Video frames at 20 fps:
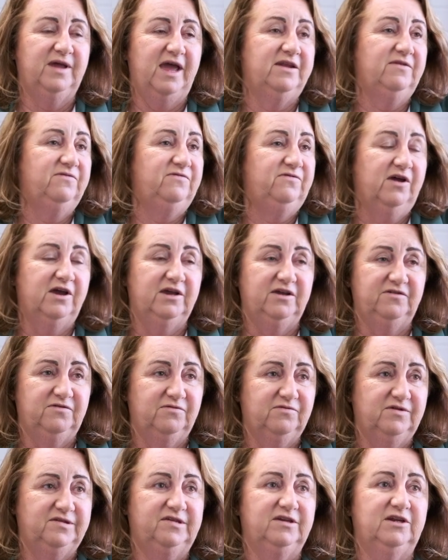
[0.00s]
added value for
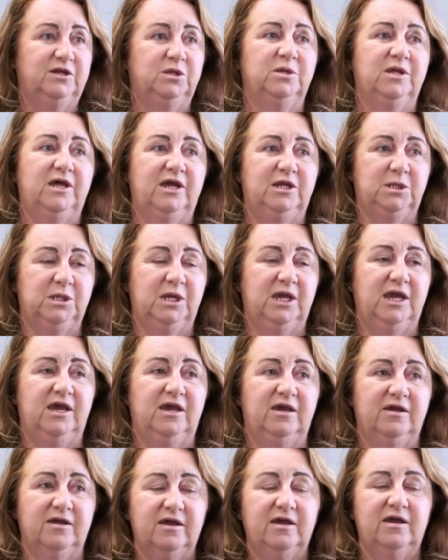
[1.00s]
residential aged
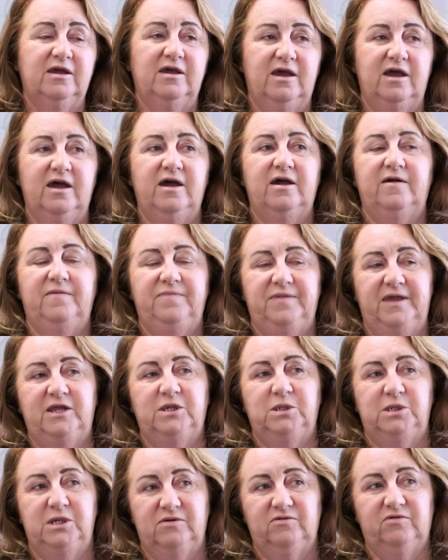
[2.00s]
care
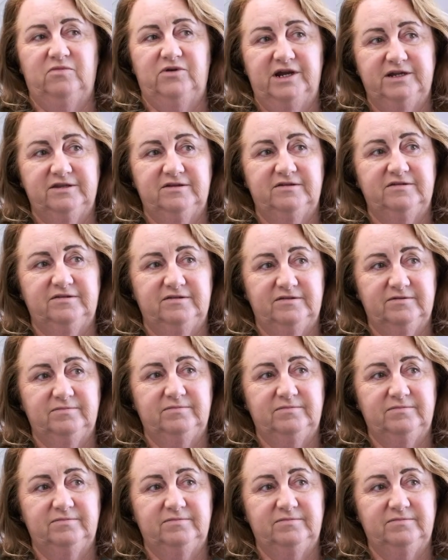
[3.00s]
and general practice.